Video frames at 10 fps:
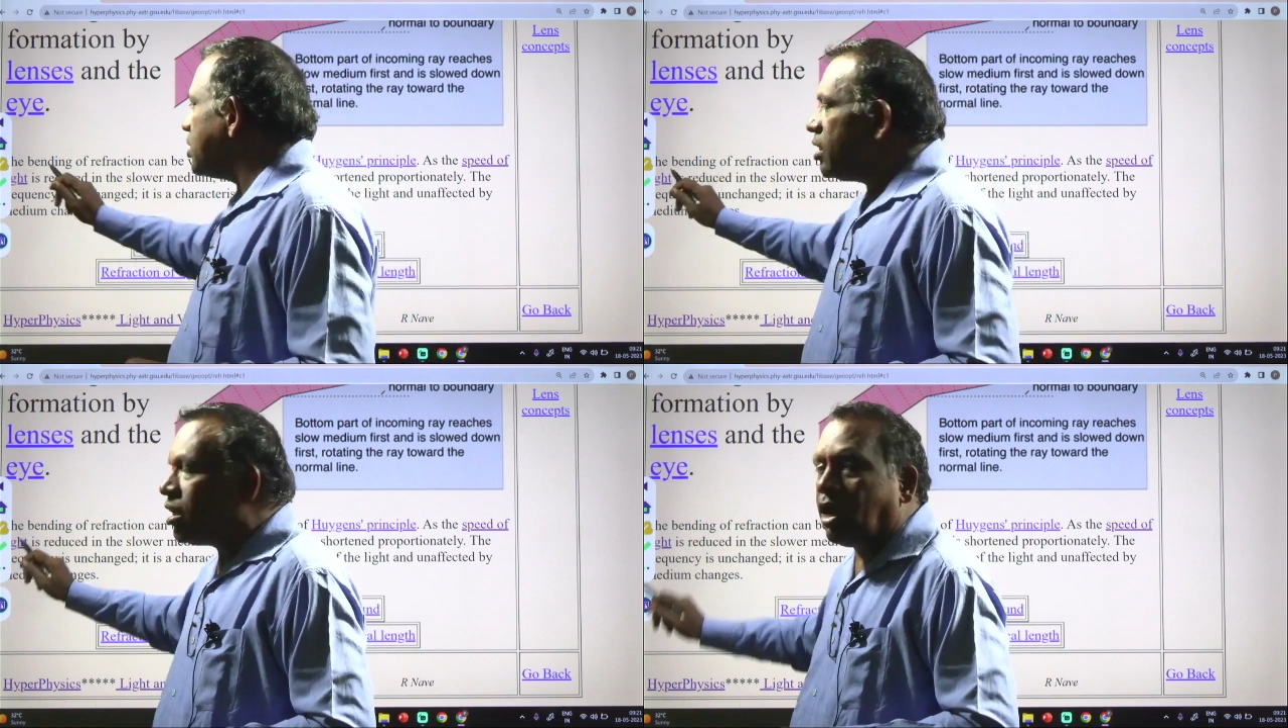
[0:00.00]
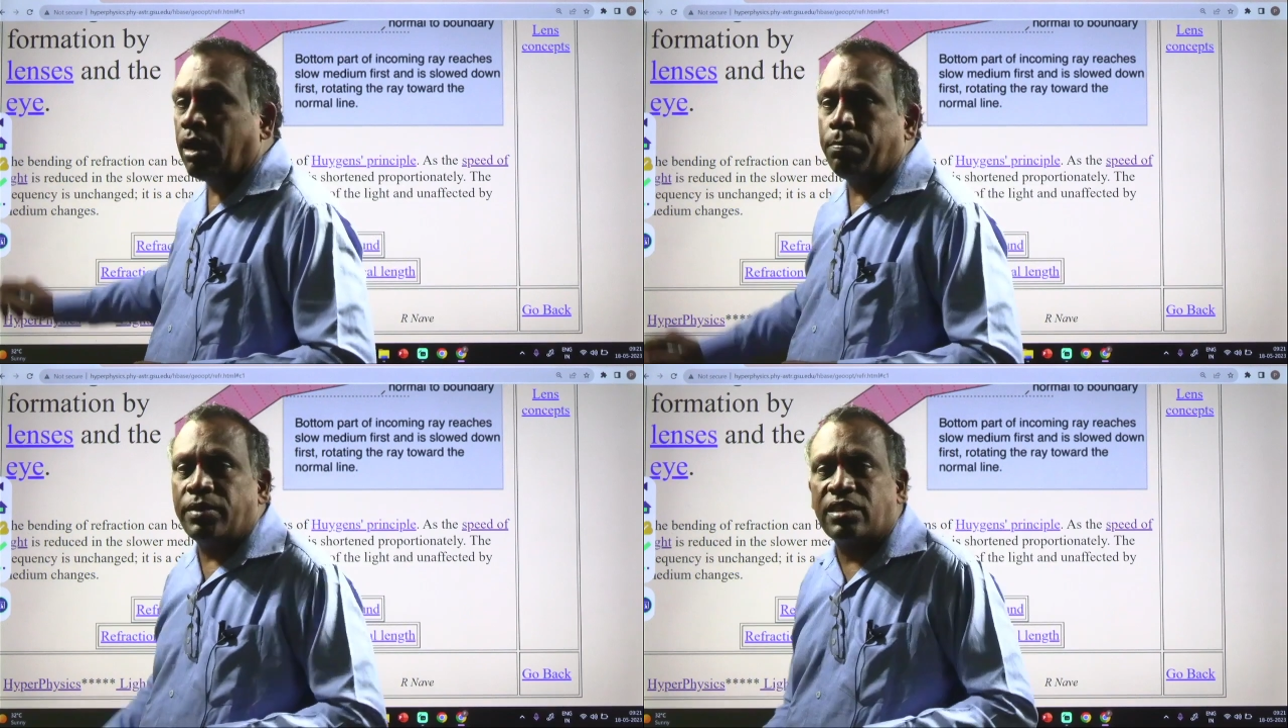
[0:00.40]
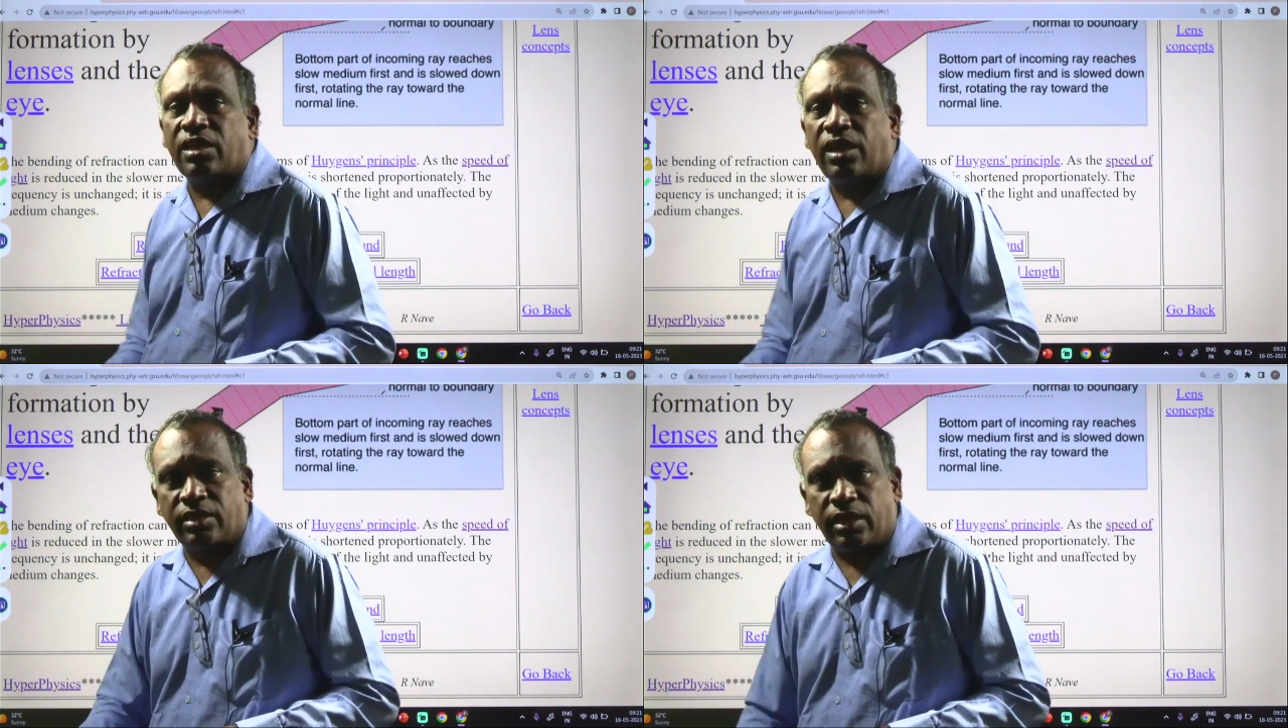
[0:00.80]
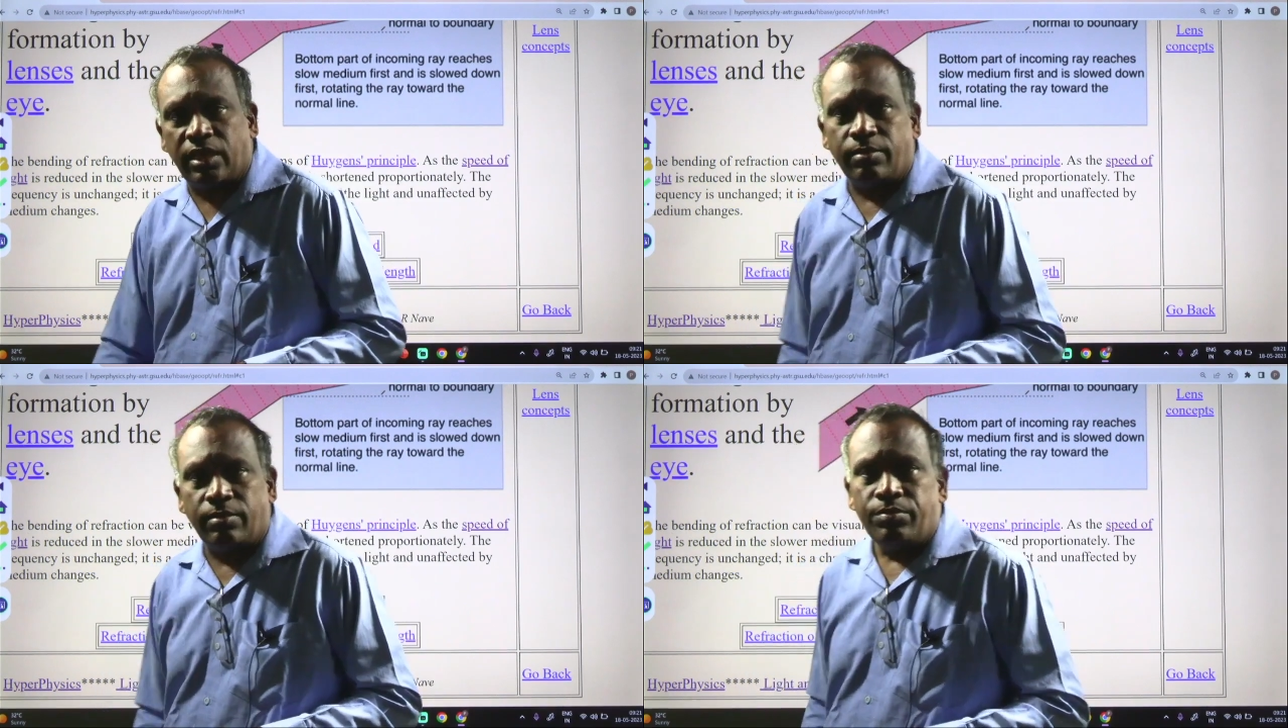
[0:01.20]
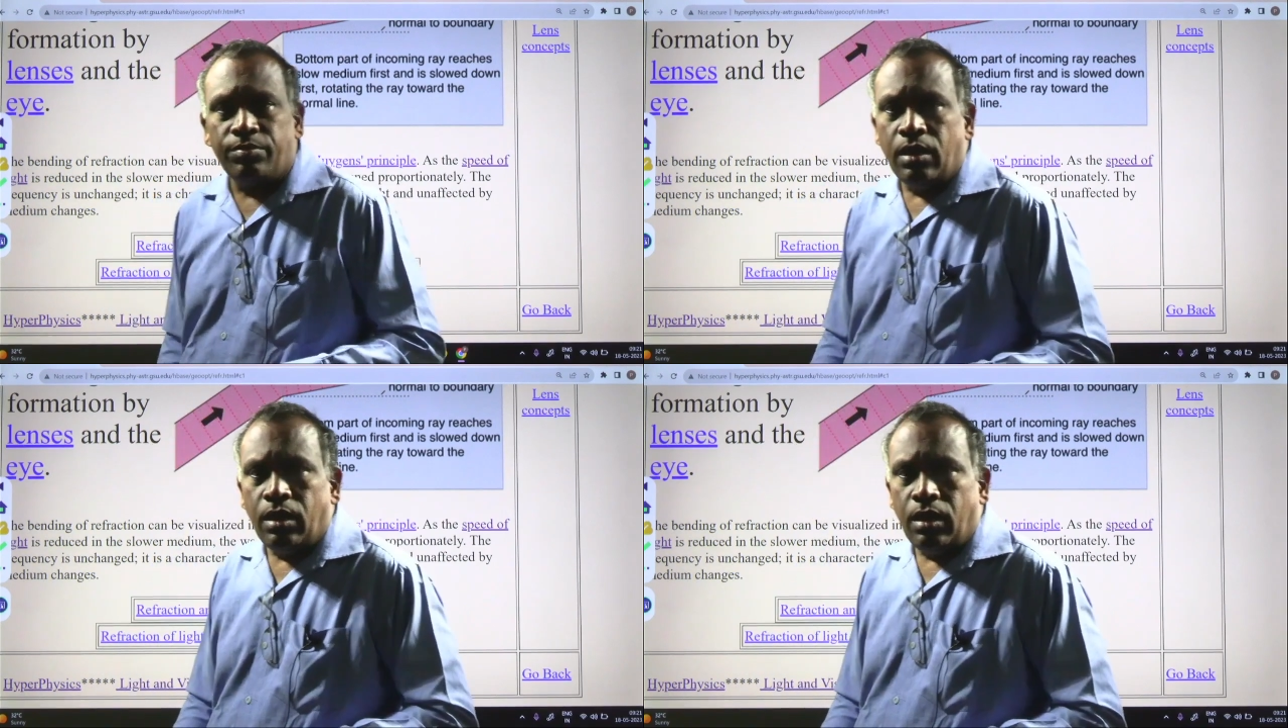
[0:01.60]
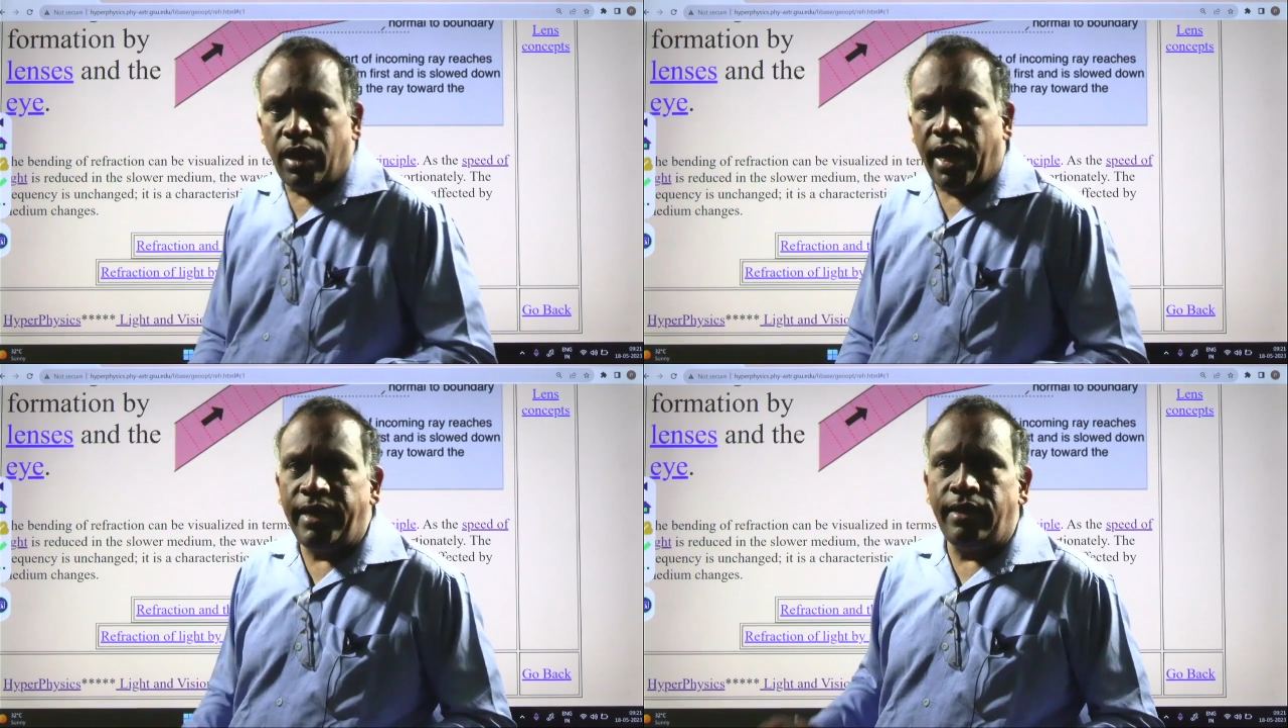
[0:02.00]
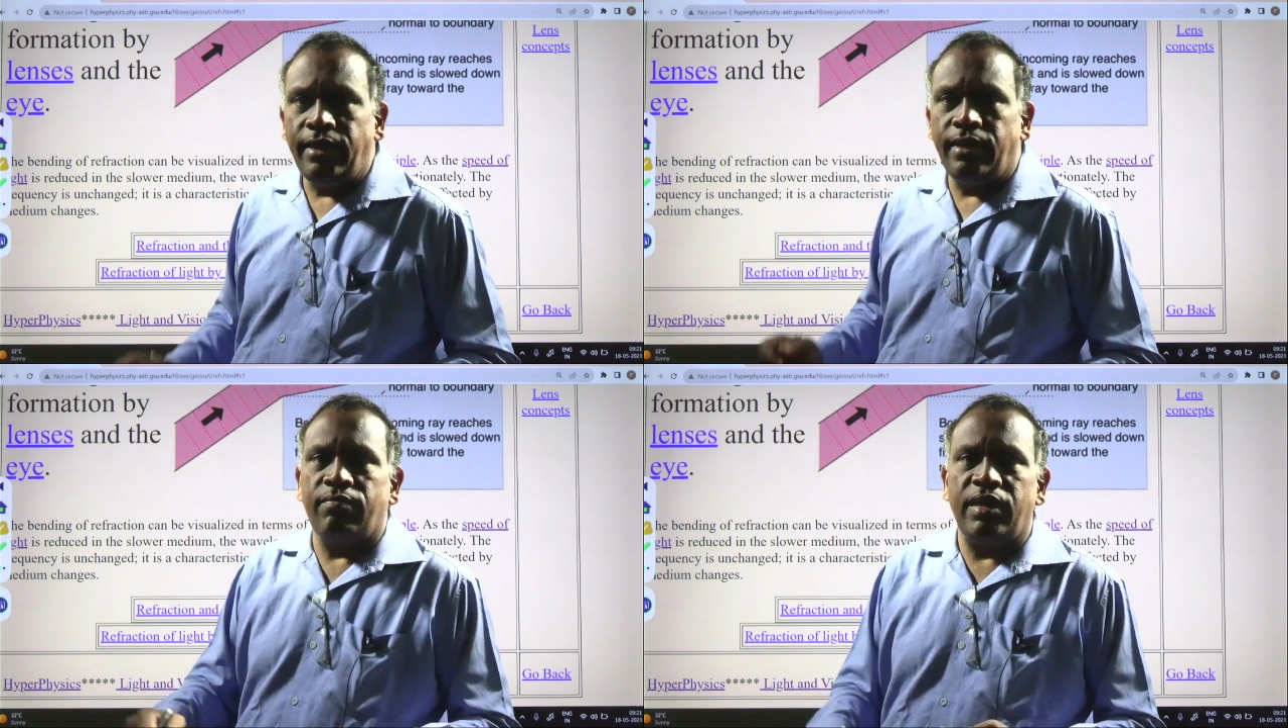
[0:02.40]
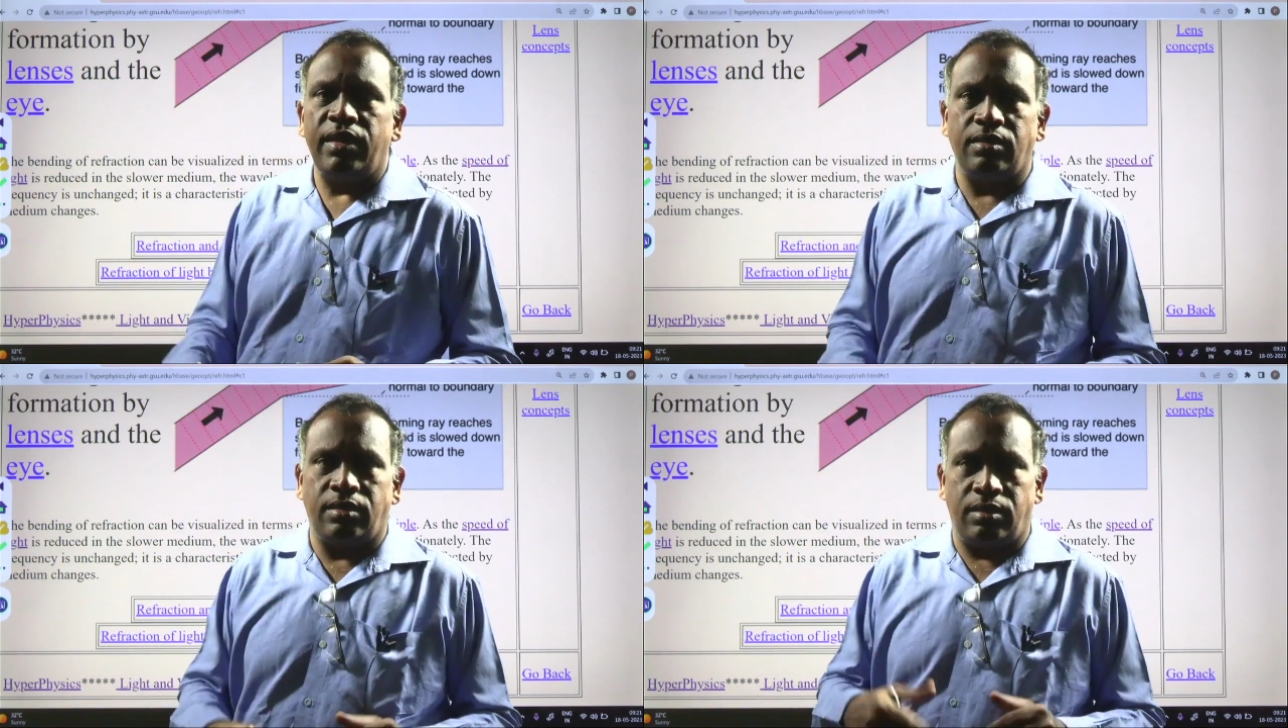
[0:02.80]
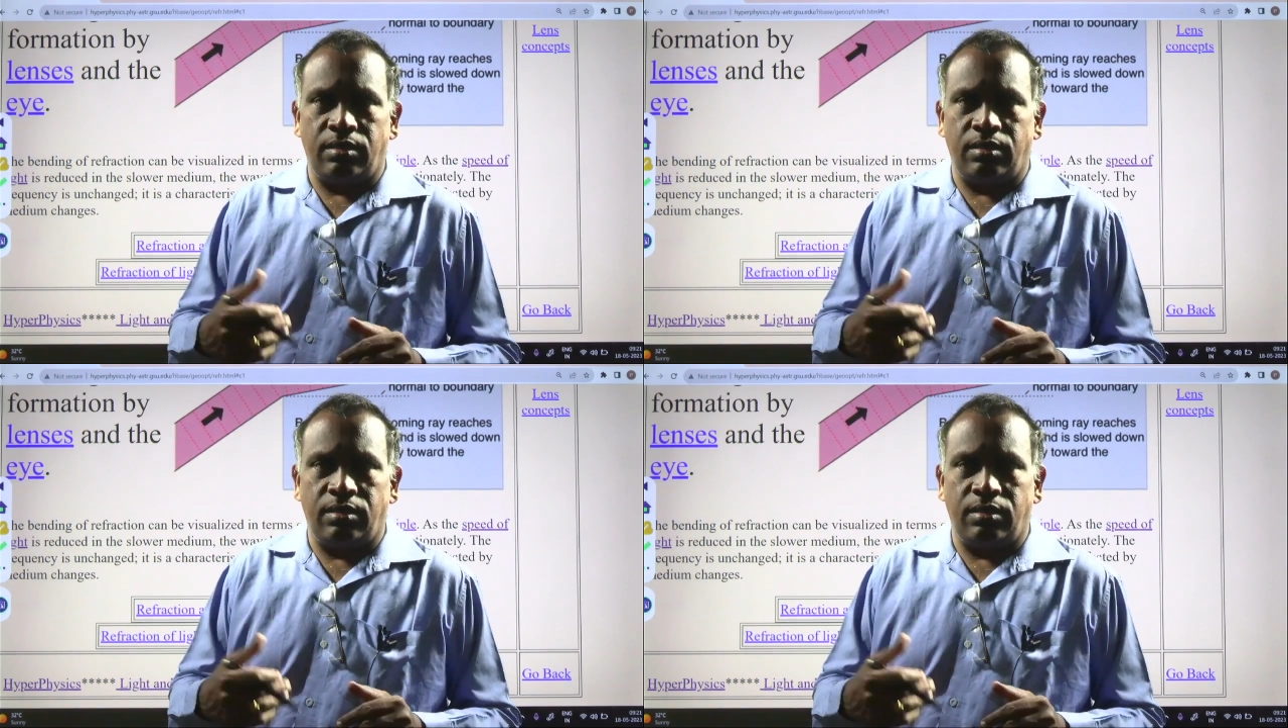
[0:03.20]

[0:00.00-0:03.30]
corpuscular theory. Light travels